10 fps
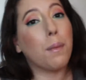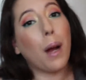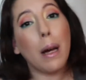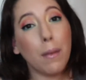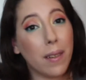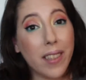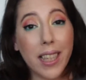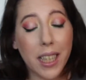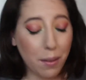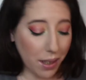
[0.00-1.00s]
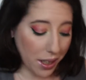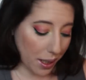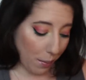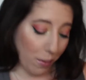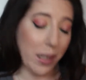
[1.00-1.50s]
You probably want the issue with the
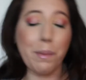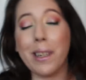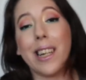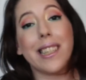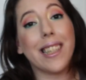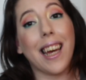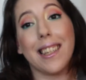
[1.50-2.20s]
shimmer ones, but honestly,